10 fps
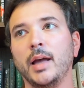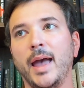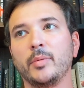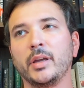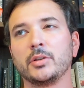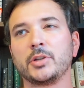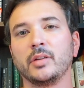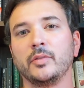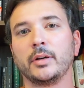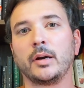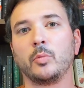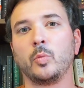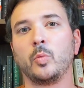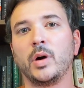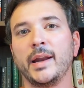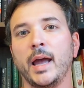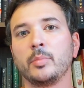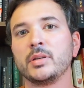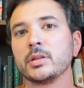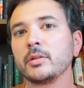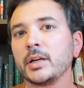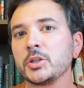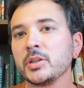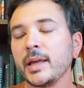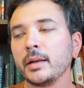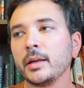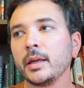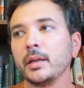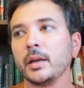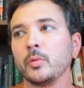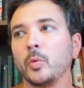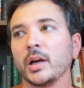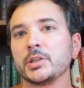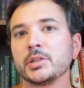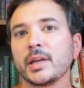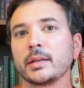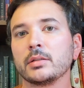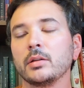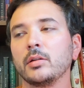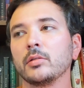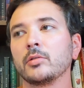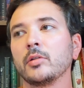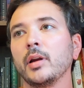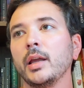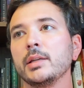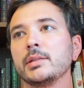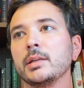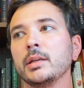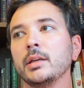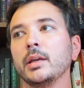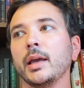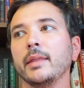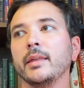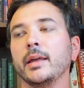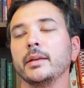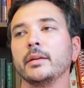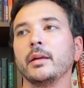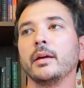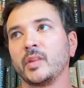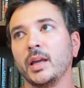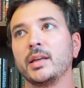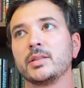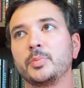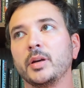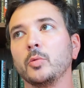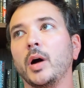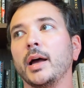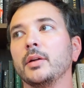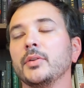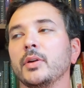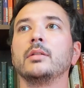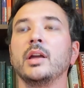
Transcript: Abigail trying to figure out what happened to Gretchen that night and why she's acting all crazy. And then it gets pretty wild.